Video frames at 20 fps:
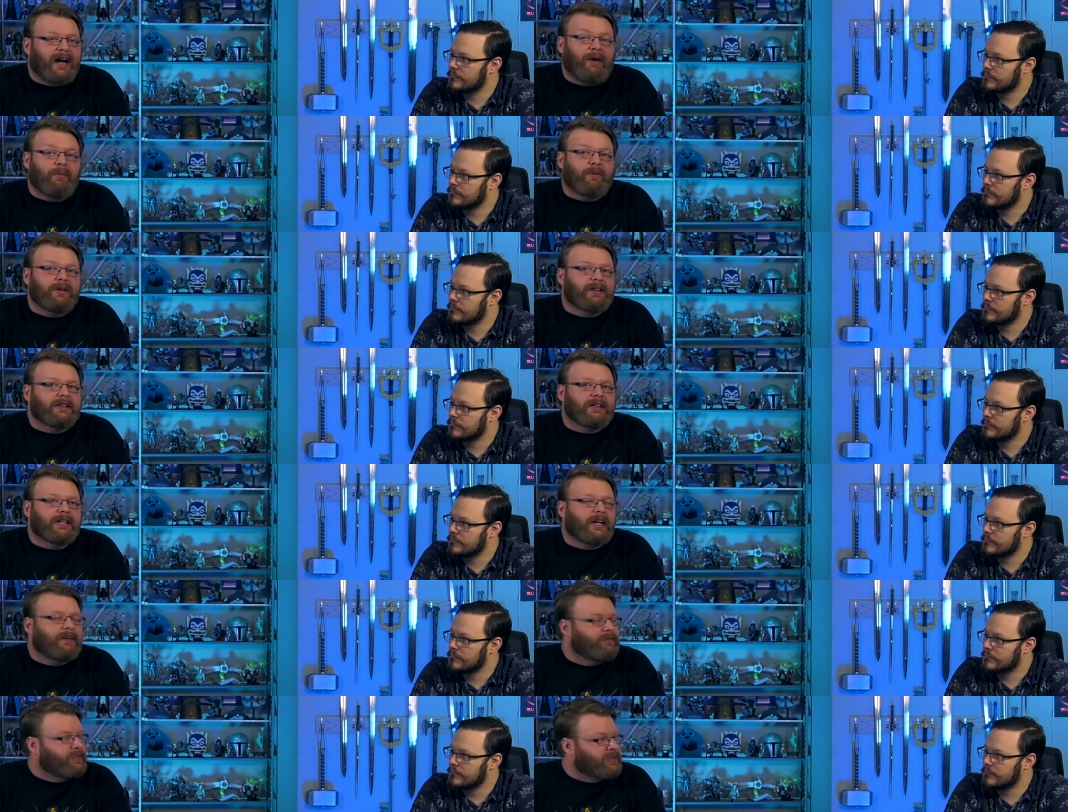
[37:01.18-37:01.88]
Speaker 1: I would
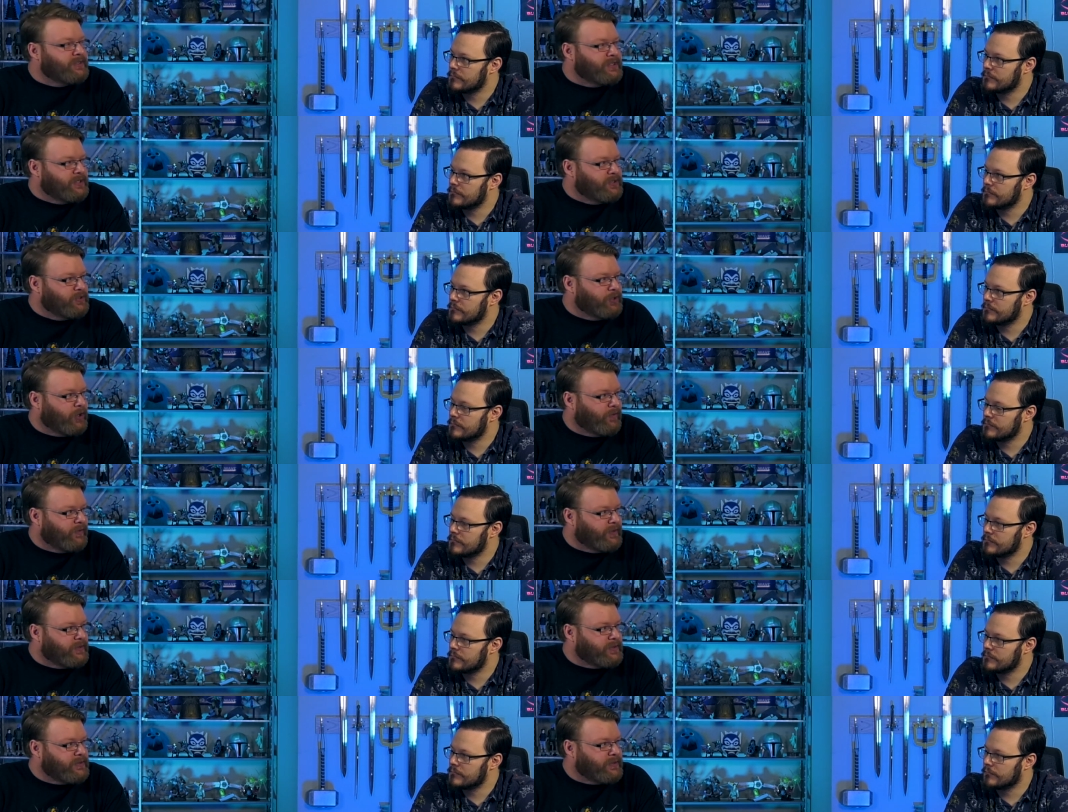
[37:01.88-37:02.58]
love to see
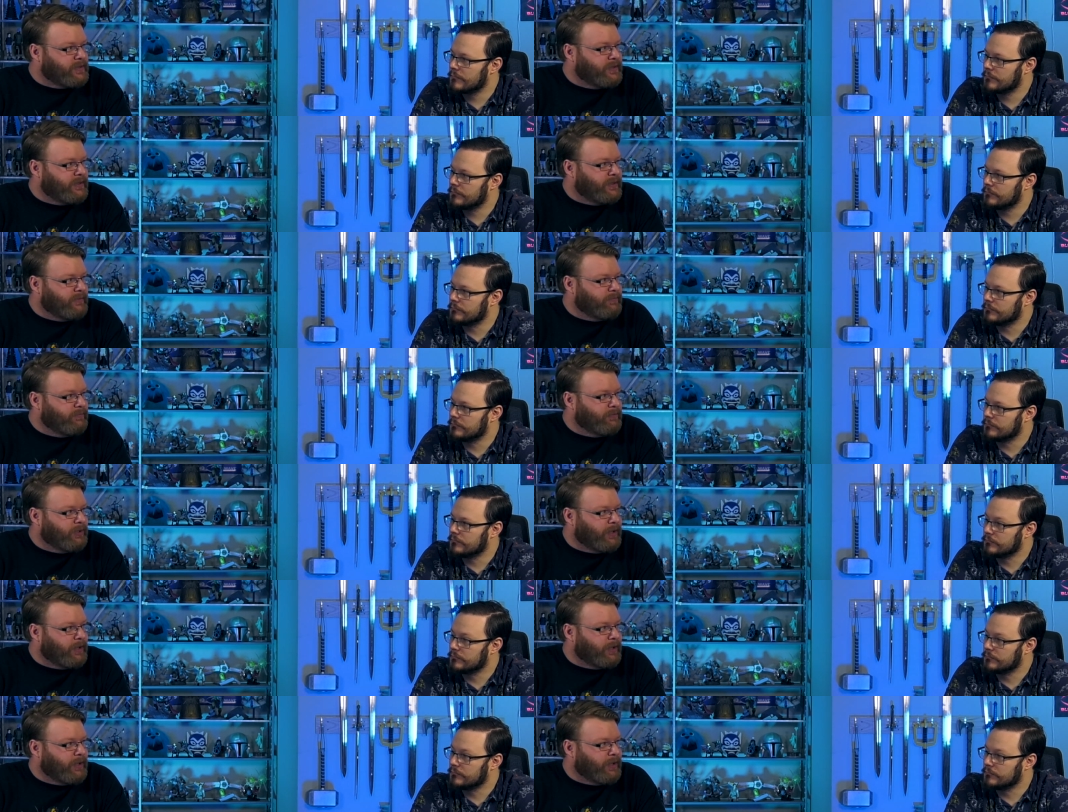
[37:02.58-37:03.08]
Jarvis. He,